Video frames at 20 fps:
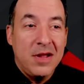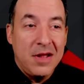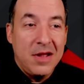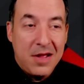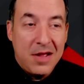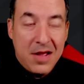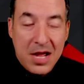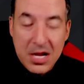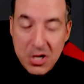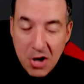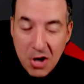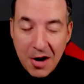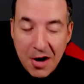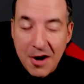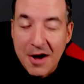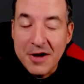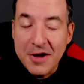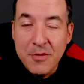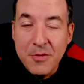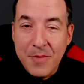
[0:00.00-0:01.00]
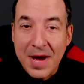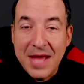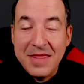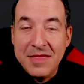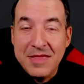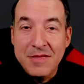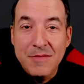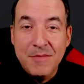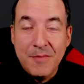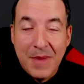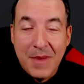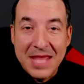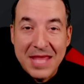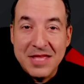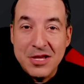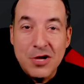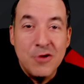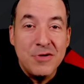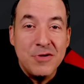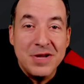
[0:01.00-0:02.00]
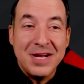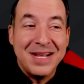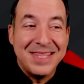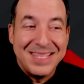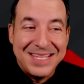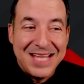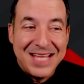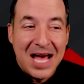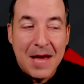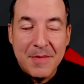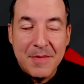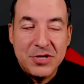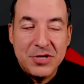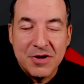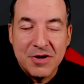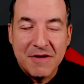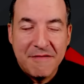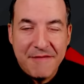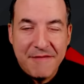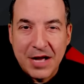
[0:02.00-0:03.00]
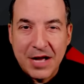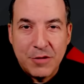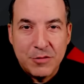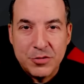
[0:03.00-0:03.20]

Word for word: and not occupied by the Union at the time it took effect, which